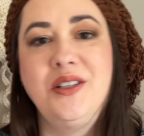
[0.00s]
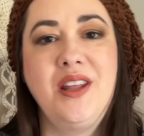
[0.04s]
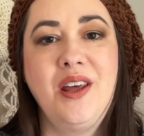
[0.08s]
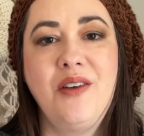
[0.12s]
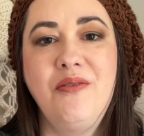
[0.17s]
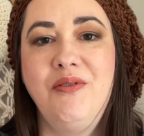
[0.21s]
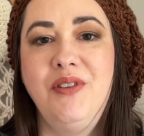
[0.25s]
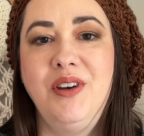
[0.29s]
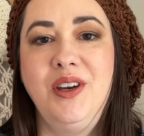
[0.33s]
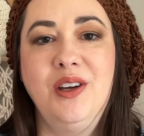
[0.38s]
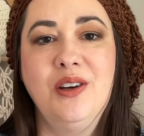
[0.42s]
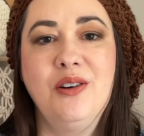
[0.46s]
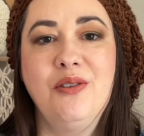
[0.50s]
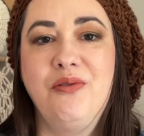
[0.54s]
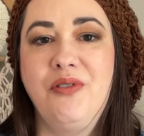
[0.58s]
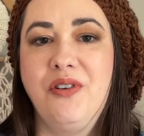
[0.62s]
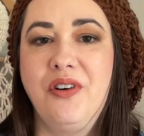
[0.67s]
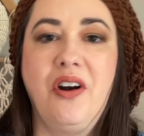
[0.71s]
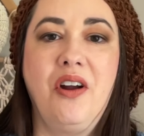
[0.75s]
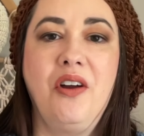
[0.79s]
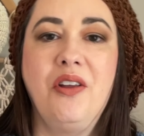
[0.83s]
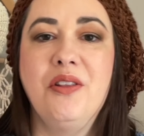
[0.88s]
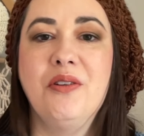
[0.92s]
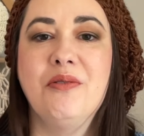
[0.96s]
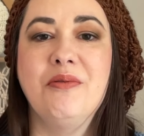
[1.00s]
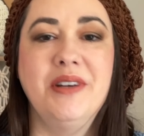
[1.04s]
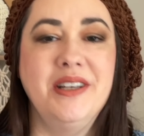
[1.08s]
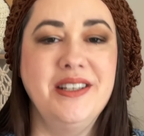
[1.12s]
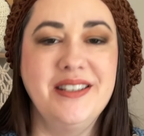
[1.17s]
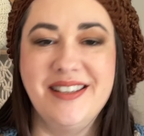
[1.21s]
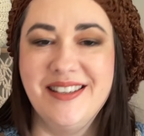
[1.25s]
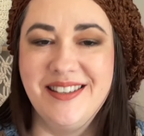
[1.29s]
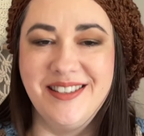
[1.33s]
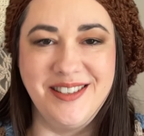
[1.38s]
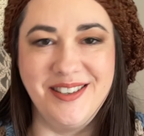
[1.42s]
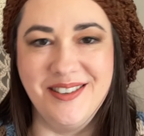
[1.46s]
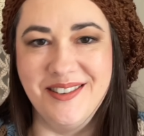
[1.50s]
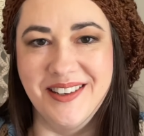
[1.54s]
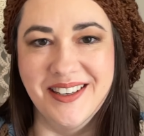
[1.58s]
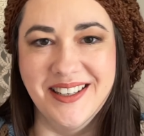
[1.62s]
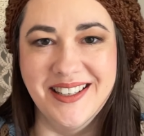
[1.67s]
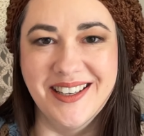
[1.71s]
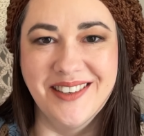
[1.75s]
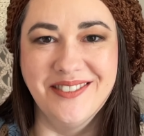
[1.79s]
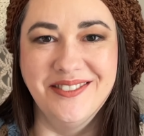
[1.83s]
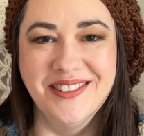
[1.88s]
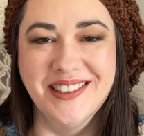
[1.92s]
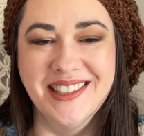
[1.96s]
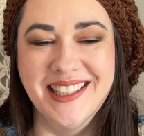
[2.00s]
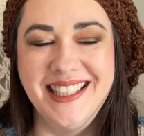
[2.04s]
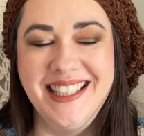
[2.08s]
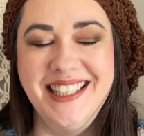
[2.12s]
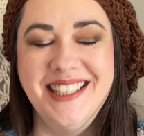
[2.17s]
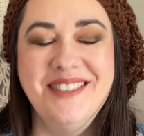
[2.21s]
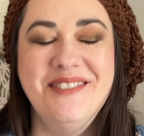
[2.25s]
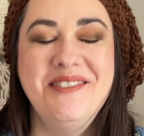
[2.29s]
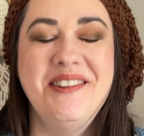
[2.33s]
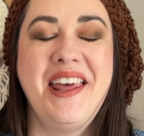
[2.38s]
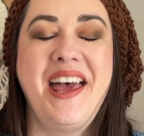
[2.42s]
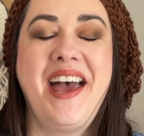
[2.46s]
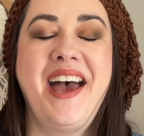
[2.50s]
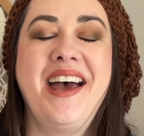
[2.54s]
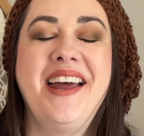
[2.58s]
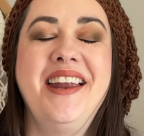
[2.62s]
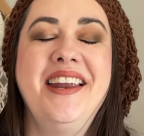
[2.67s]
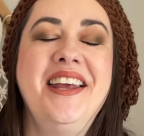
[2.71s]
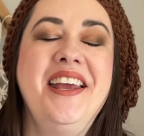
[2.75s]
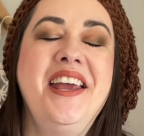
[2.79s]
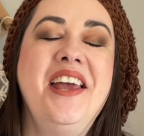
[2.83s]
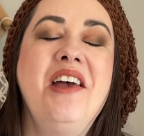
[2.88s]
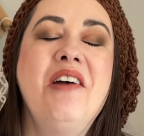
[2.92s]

that video for all the reasons, you can definitely do that.